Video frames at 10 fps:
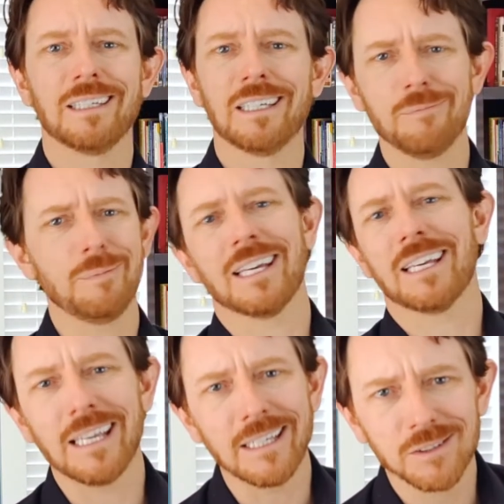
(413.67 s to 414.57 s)
"Give me the
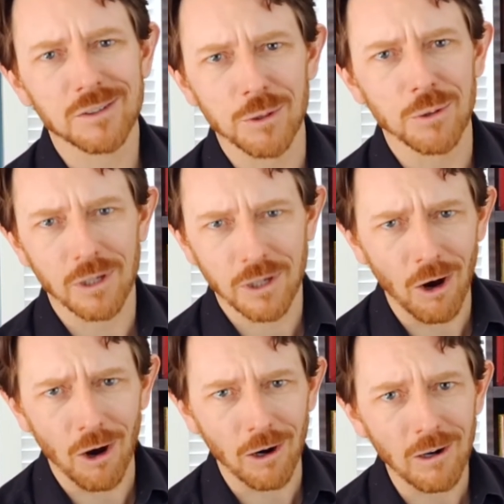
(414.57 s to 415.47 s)
keys to the
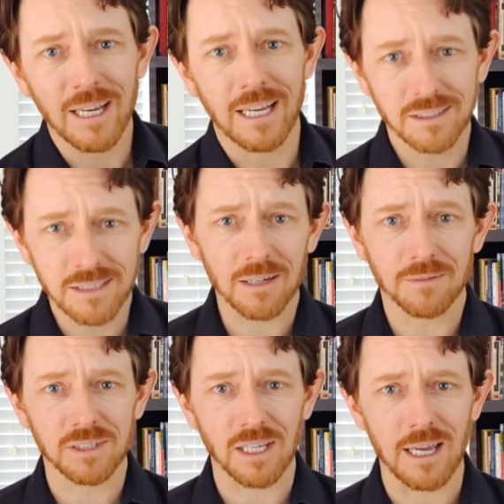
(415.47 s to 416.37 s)
car," instead
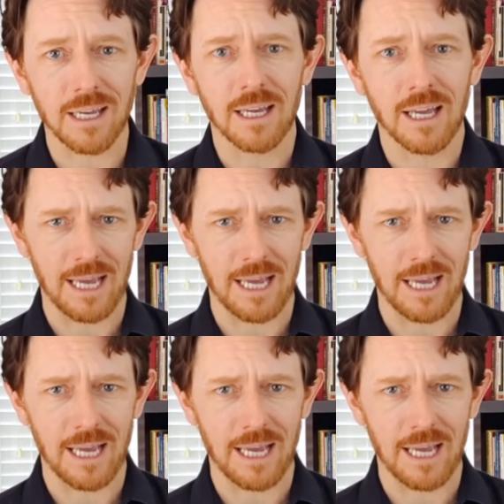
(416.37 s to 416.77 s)
of saying,